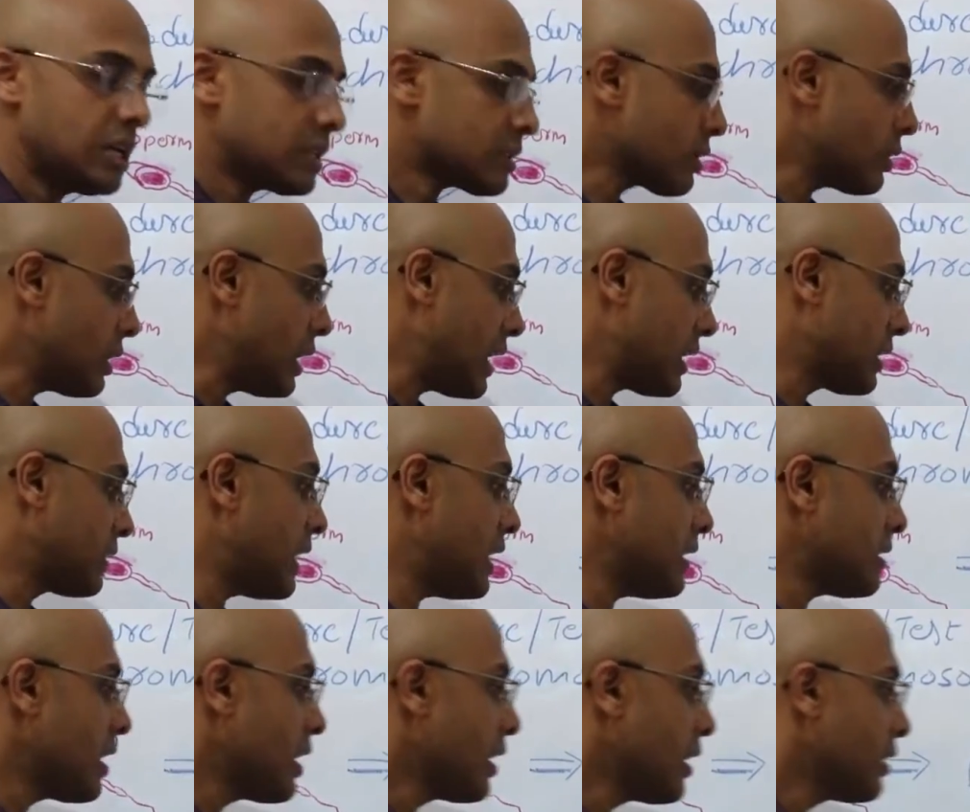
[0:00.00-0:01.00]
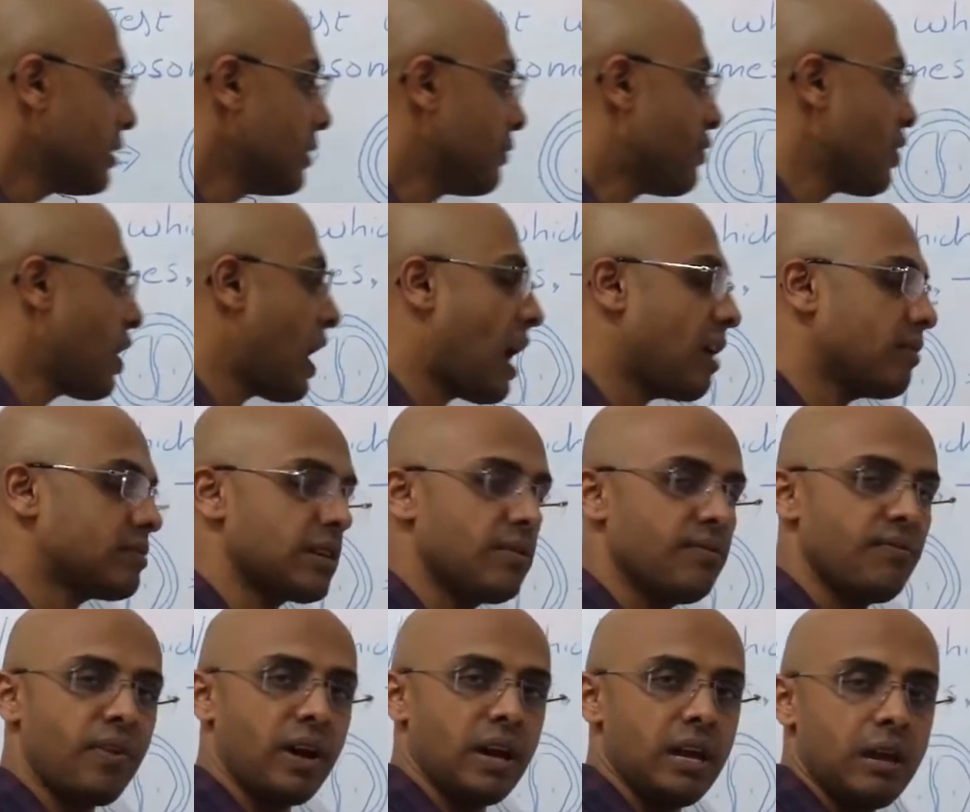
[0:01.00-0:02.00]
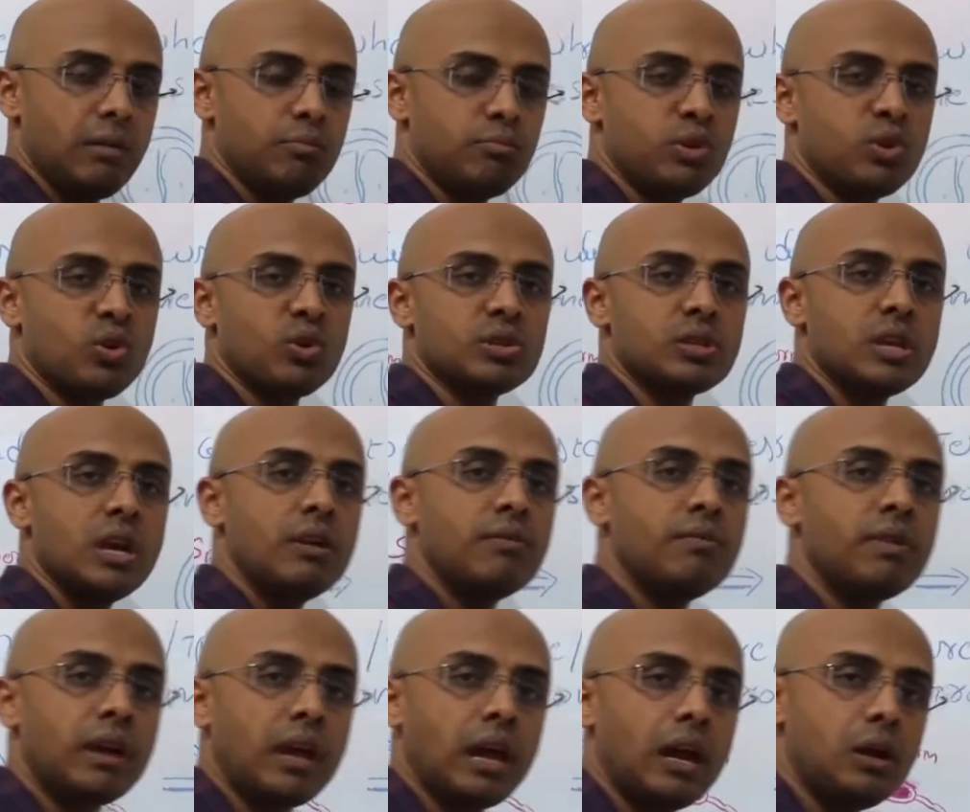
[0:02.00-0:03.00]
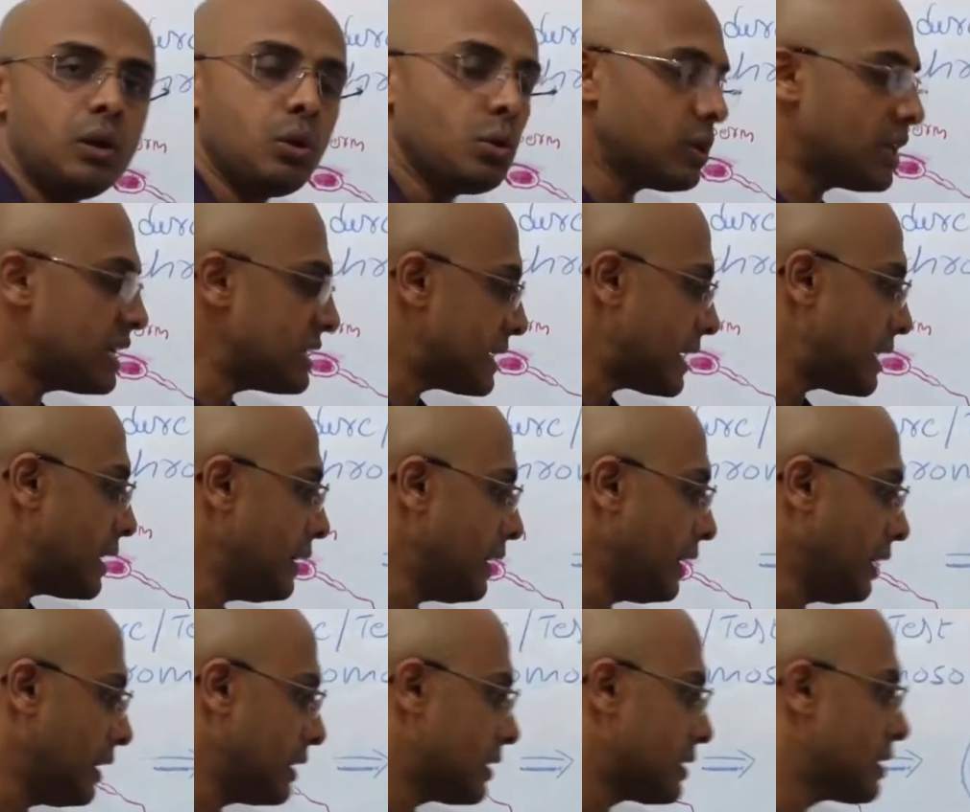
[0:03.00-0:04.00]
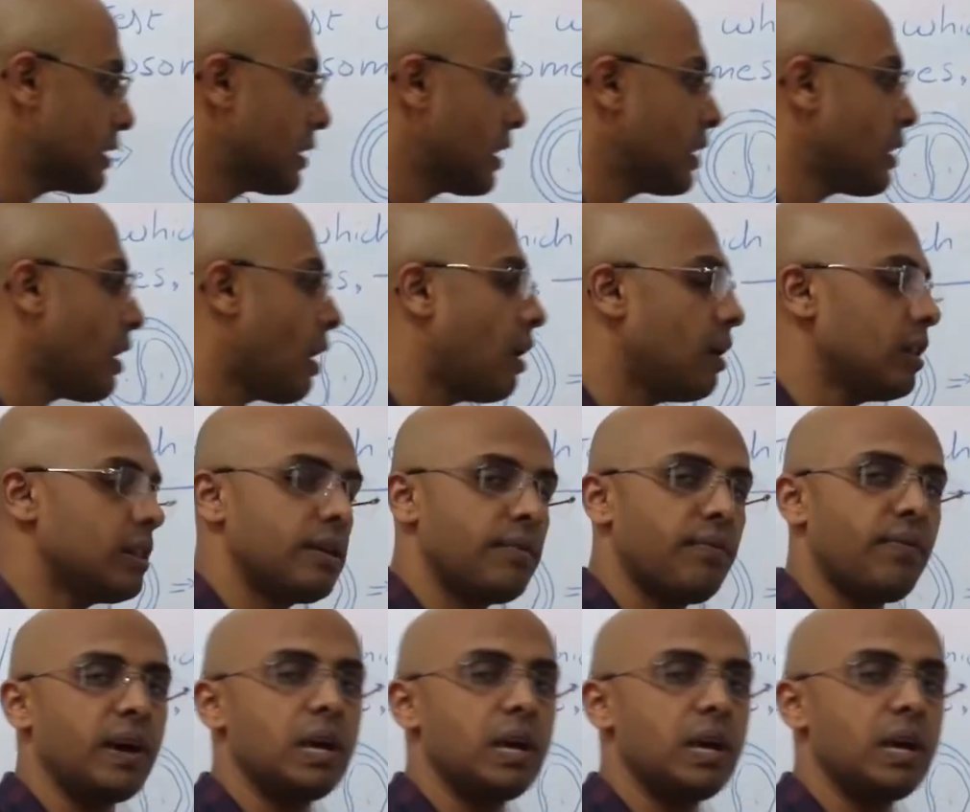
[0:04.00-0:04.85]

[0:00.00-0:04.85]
So like that, if you have some 5 embryos, we can do the genetic testing on all the 5